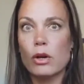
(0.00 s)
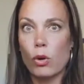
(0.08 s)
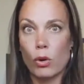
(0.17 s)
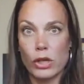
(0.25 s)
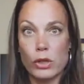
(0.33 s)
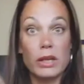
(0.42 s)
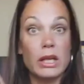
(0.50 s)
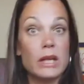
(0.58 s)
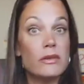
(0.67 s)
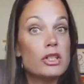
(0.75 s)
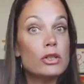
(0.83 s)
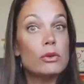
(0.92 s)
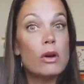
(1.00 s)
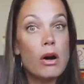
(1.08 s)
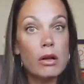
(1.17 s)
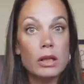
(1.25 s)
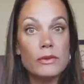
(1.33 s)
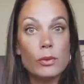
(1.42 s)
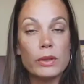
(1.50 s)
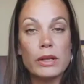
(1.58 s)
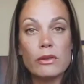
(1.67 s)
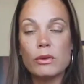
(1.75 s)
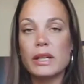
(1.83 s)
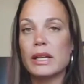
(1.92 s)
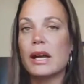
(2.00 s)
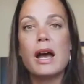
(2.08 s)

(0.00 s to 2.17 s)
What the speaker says: or you can even do all of 23.